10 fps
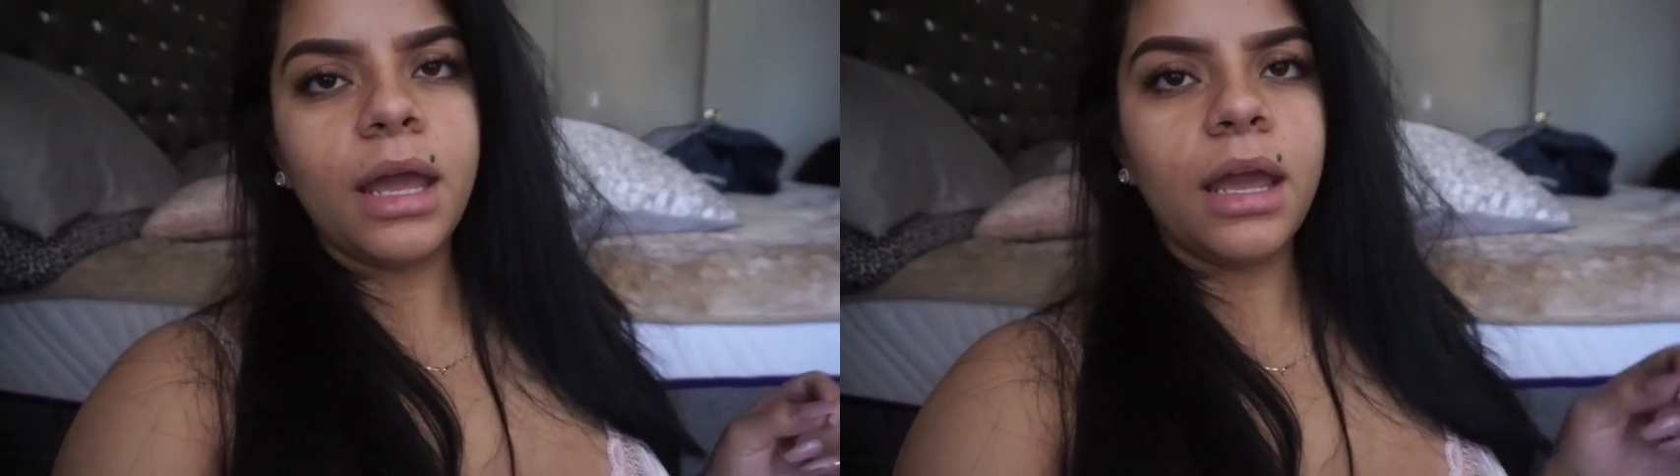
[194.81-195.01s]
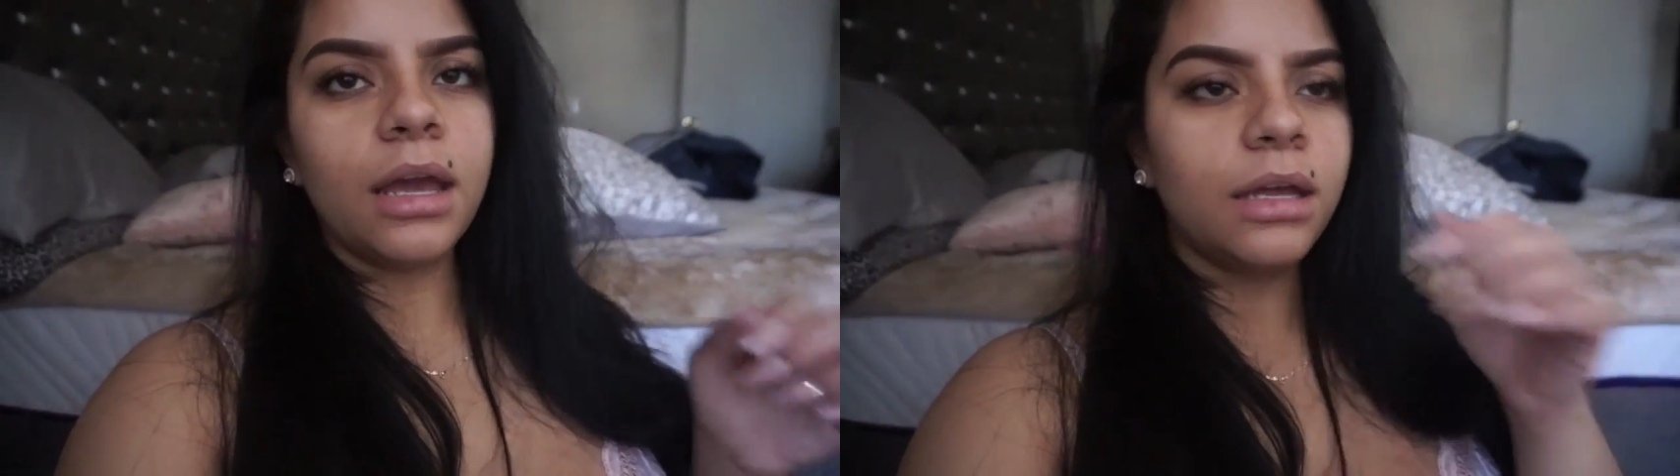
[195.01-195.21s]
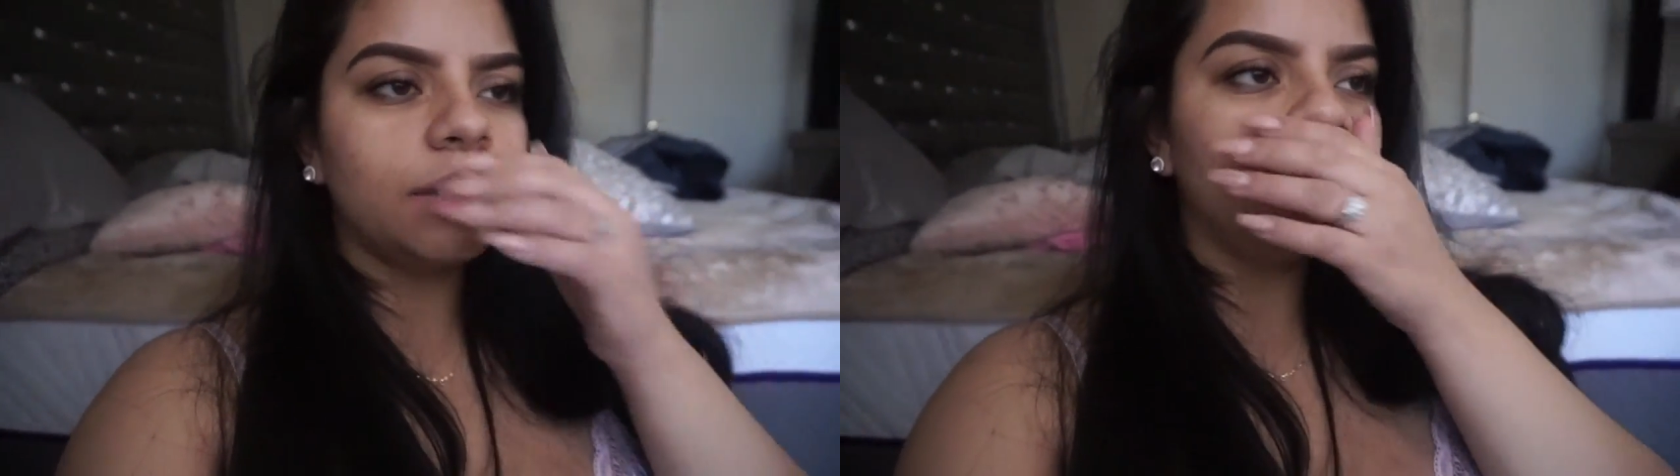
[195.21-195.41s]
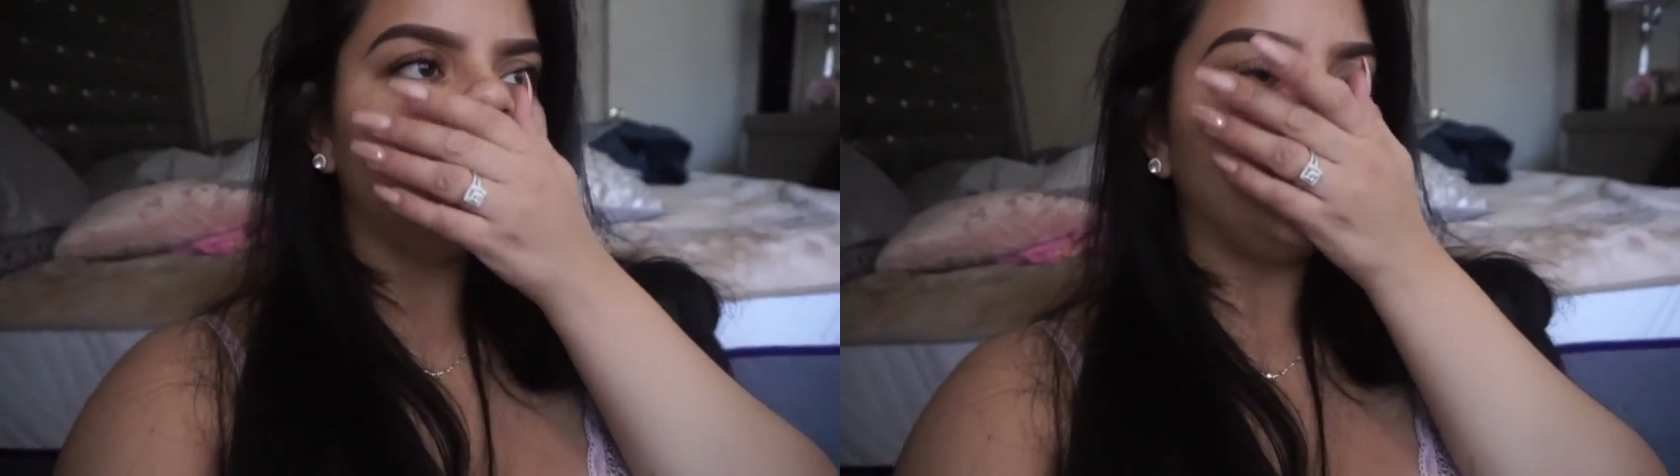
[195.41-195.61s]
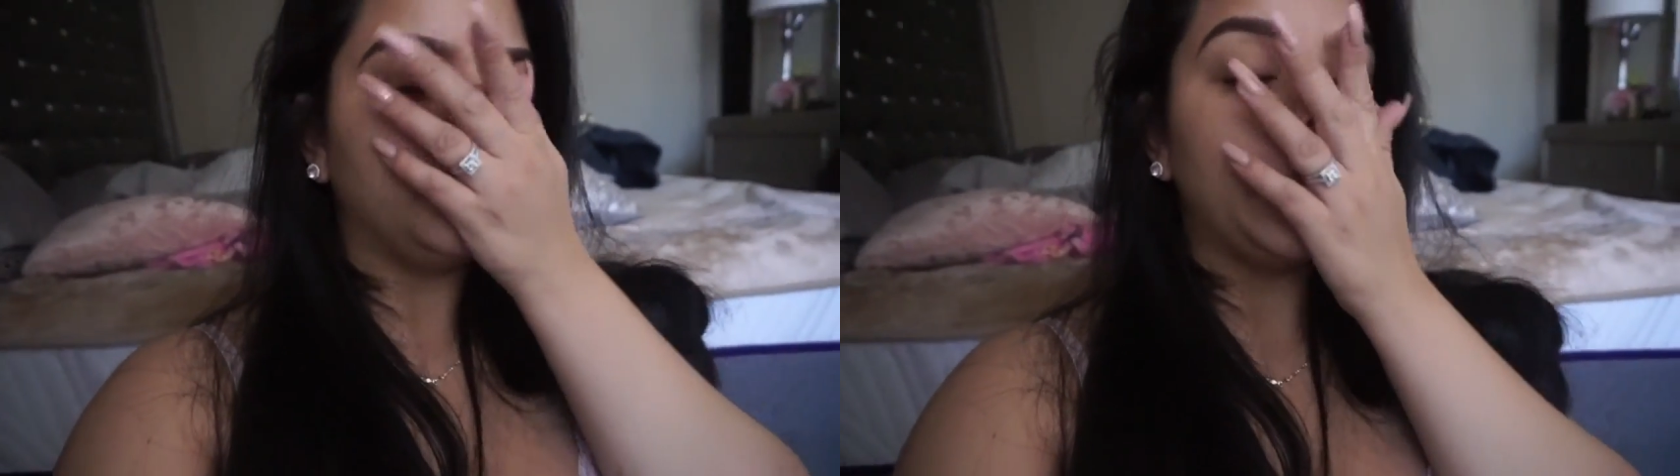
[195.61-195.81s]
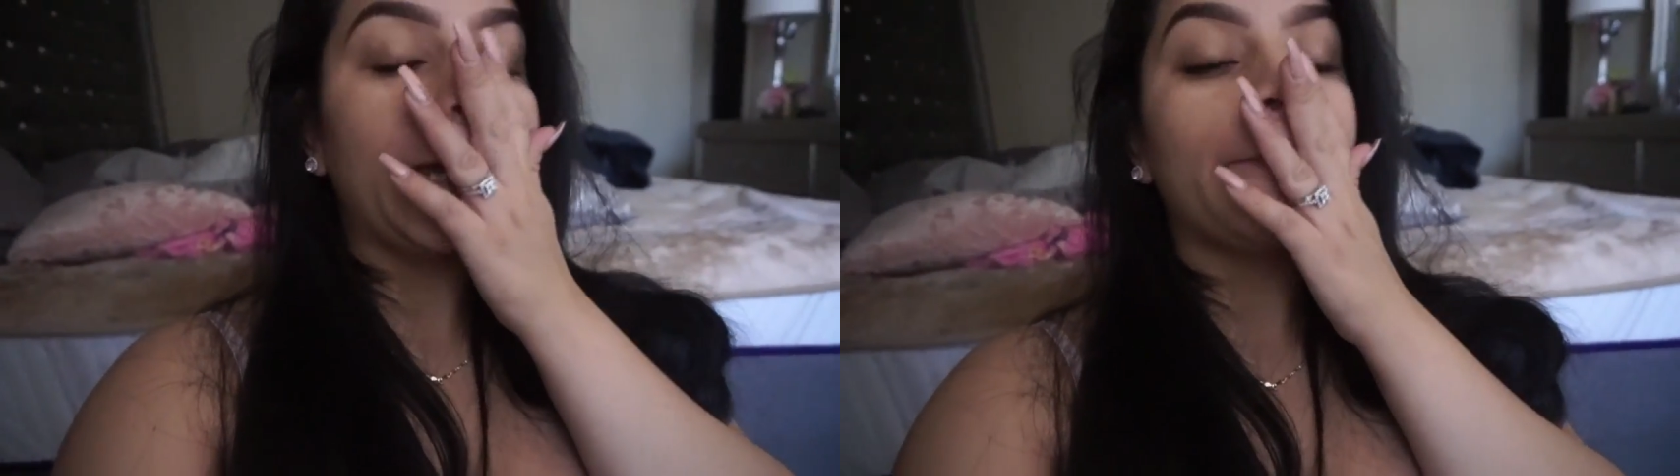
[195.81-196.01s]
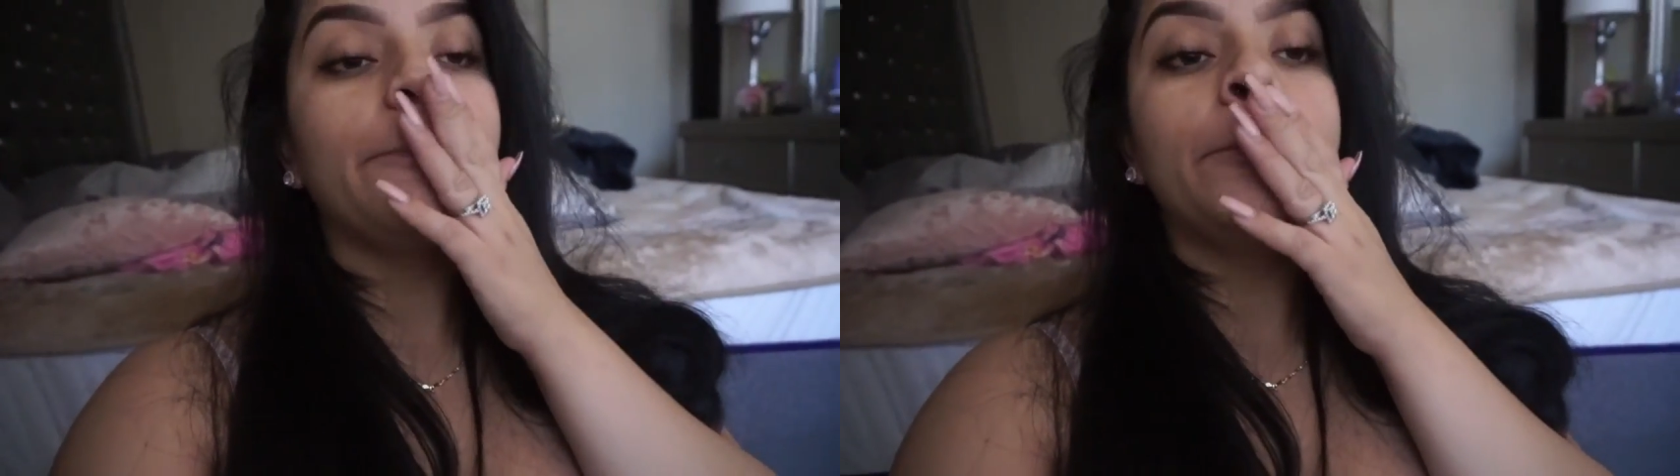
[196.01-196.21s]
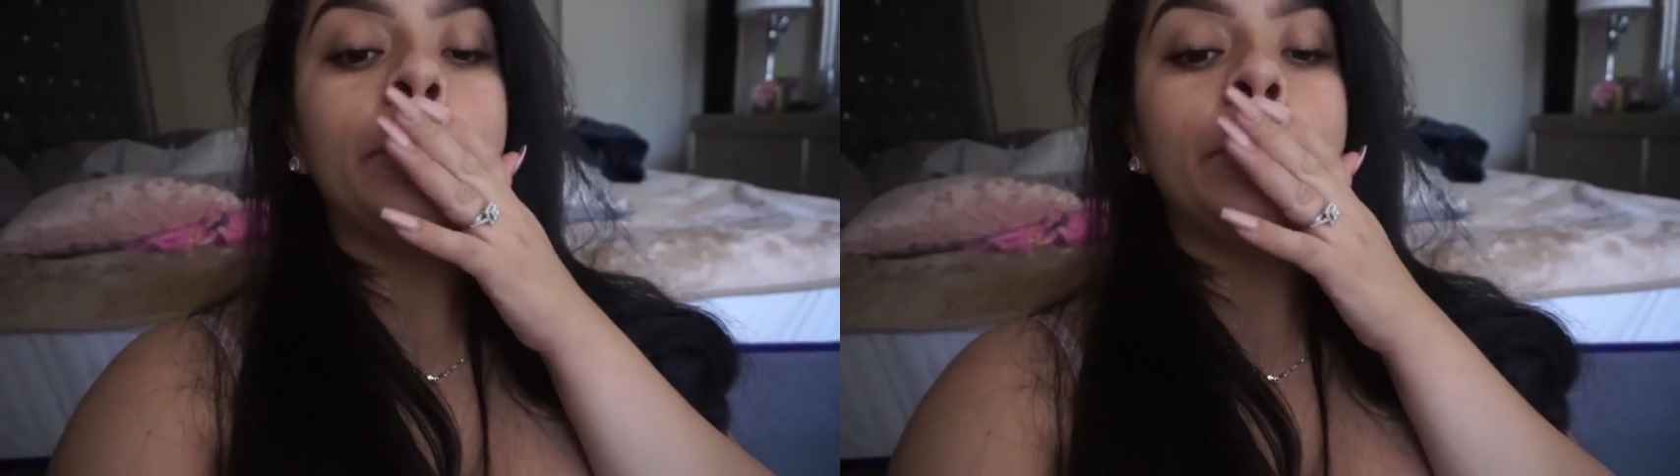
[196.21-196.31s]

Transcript: And yeah,